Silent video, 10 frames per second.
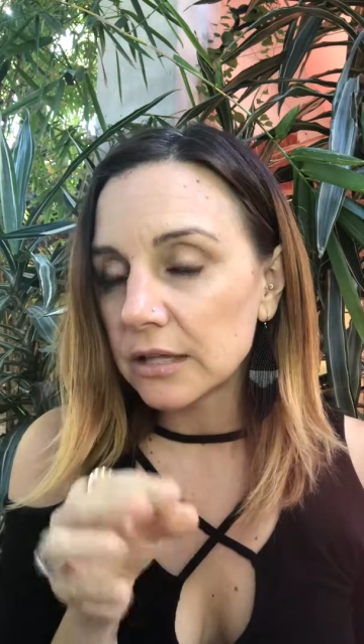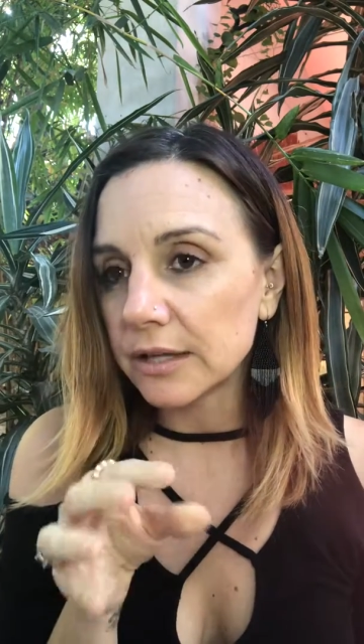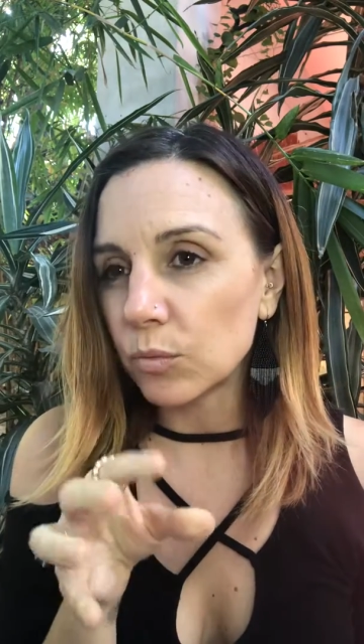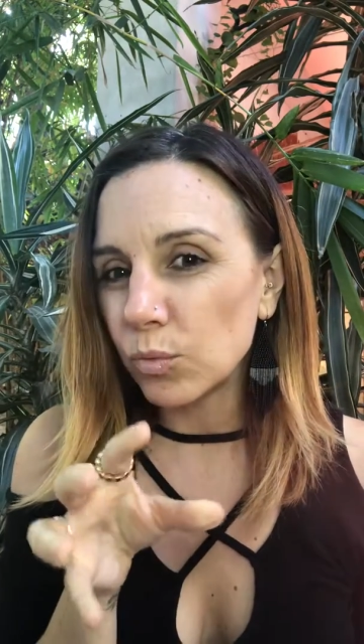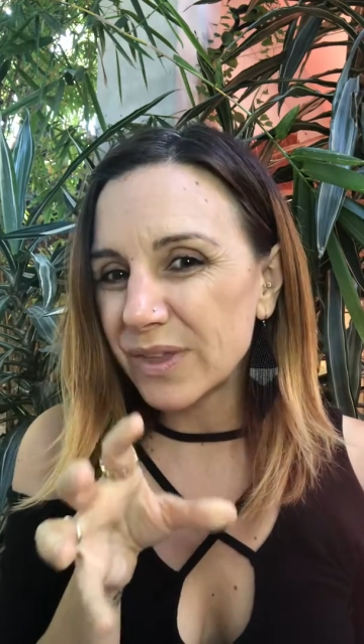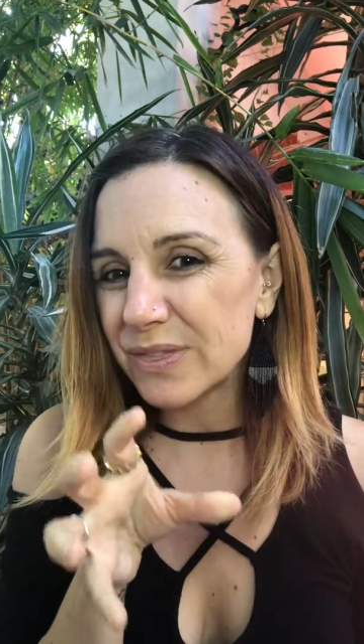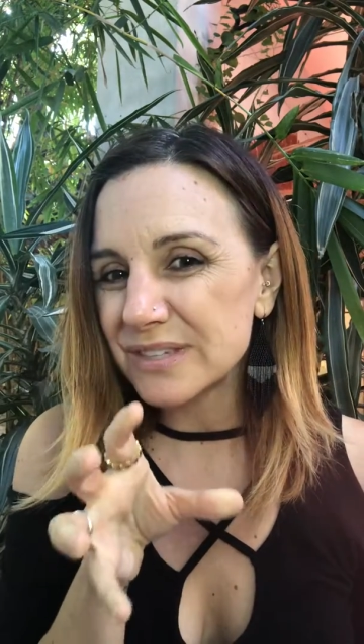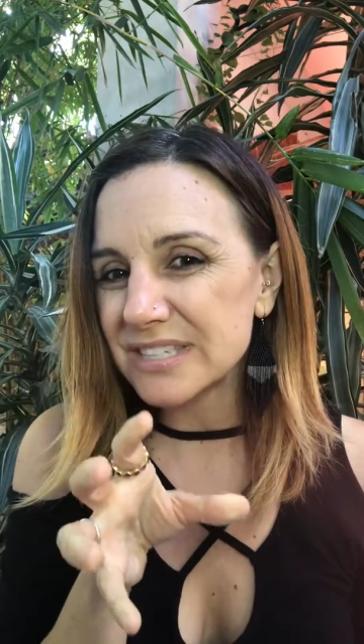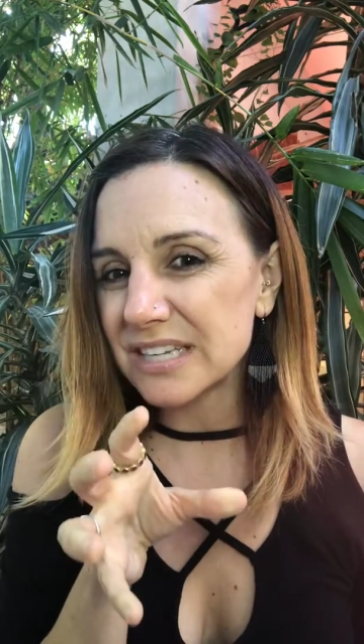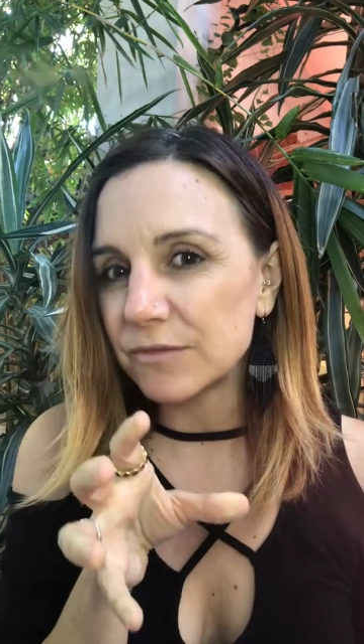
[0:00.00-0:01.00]
like with
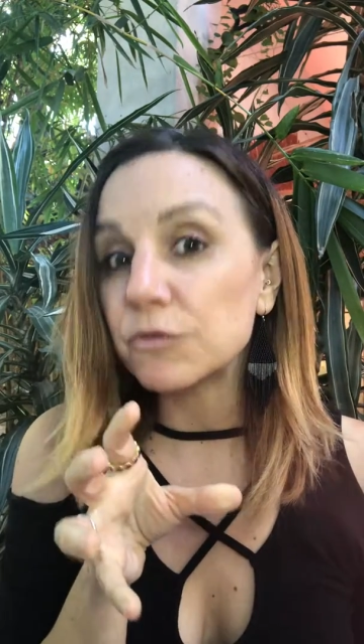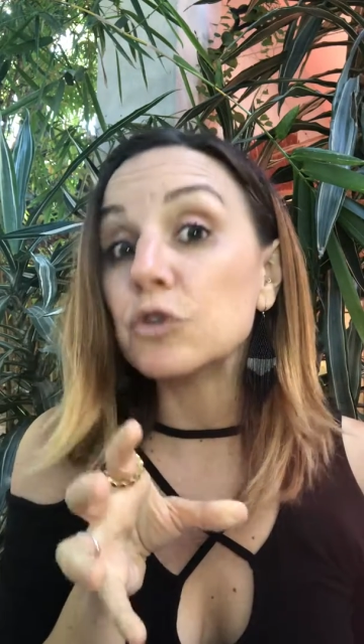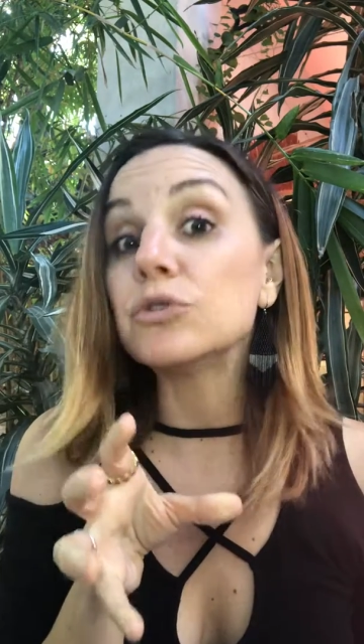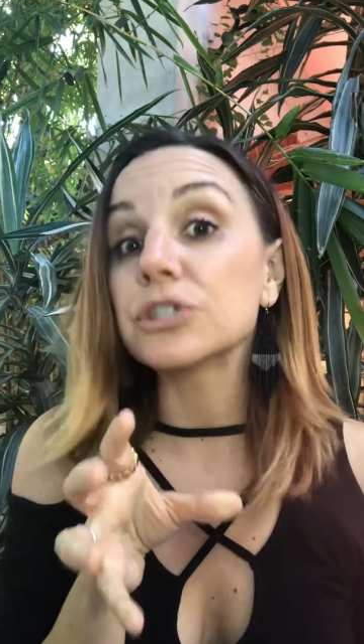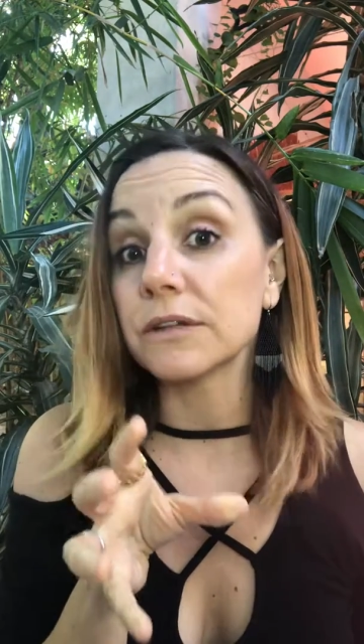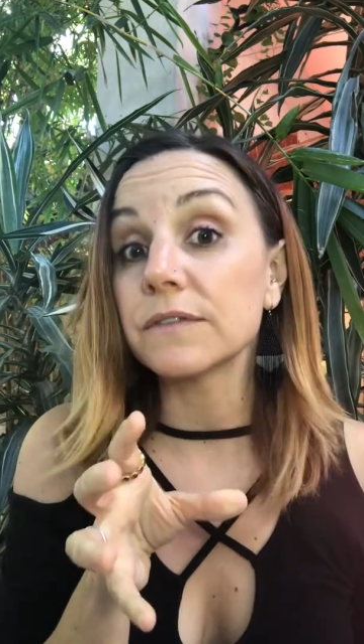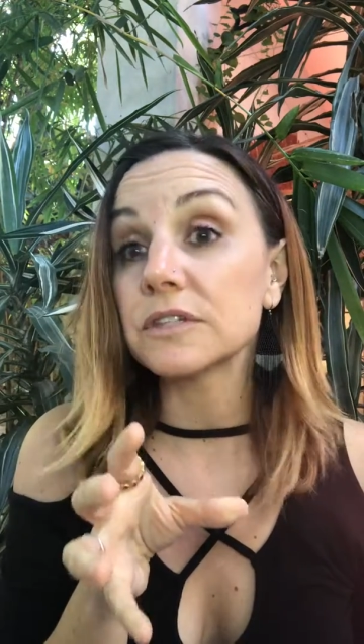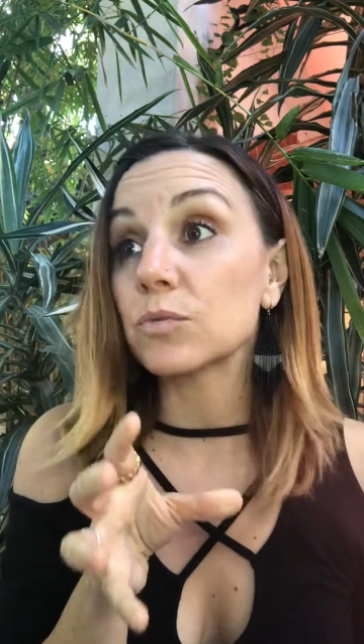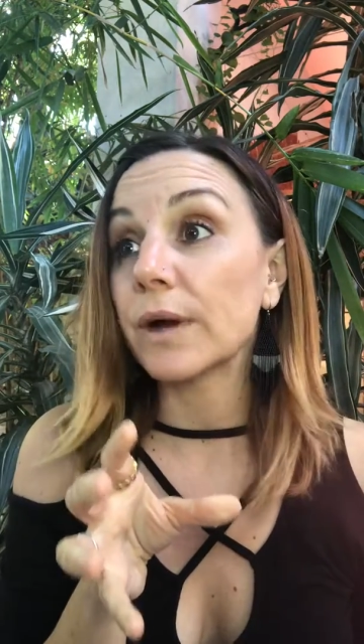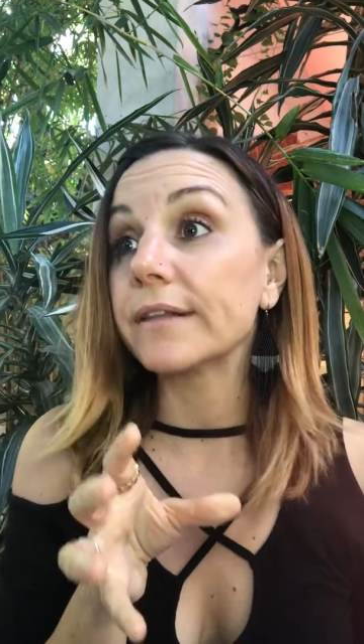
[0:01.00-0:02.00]
this infusion of
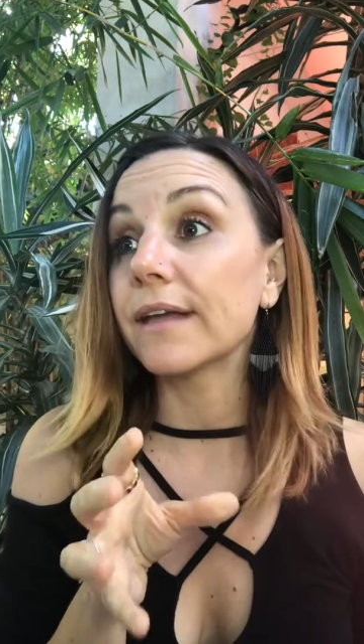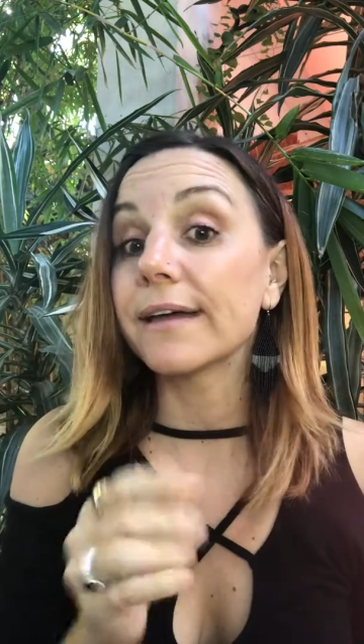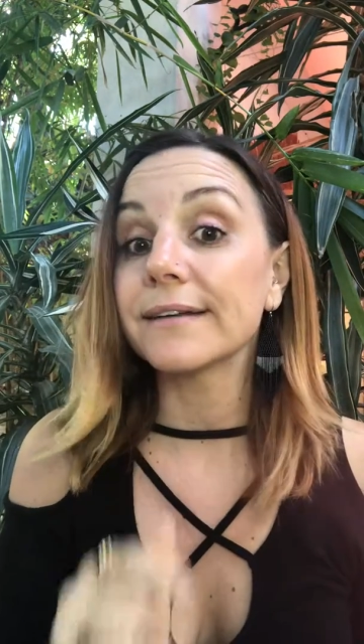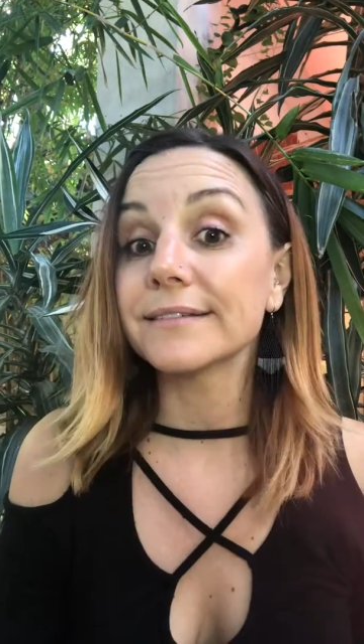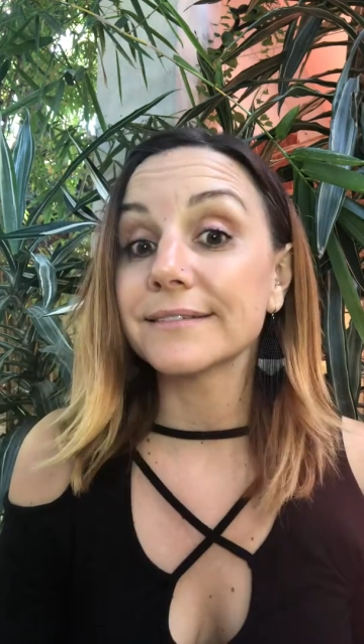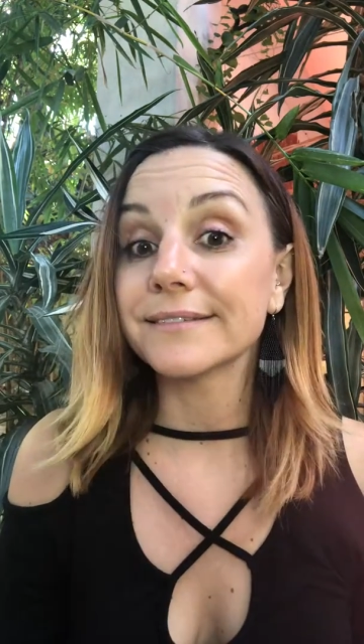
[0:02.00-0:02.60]
this white light.